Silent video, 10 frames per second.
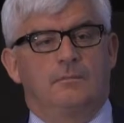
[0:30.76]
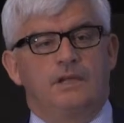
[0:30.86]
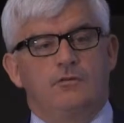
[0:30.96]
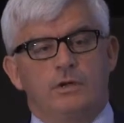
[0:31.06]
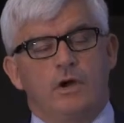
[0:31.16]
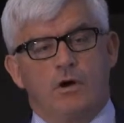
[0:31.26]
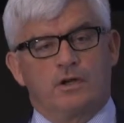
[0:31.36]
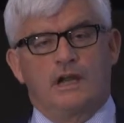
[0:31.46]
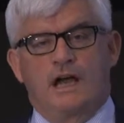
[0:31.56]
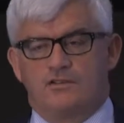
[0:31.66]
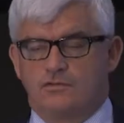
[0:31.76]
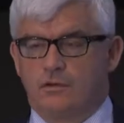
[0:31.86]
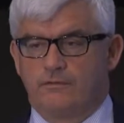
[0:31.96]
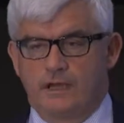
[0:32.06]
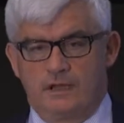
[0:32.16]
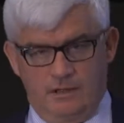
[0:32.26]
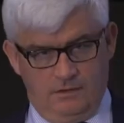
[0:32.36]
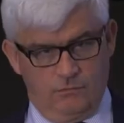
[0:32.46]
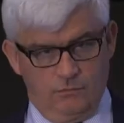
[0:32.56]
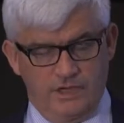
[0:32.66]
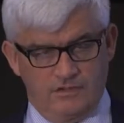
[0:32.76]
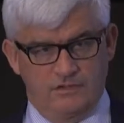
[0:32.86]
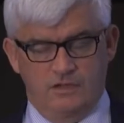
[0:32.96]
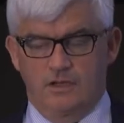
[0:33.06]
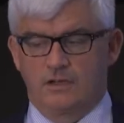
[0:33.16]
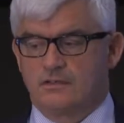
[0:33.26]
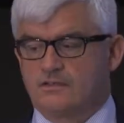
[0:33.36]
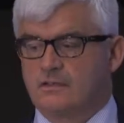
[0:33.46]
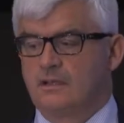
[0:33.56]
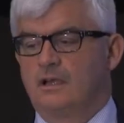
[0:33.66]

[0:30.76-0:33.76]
been reorganised over recent years,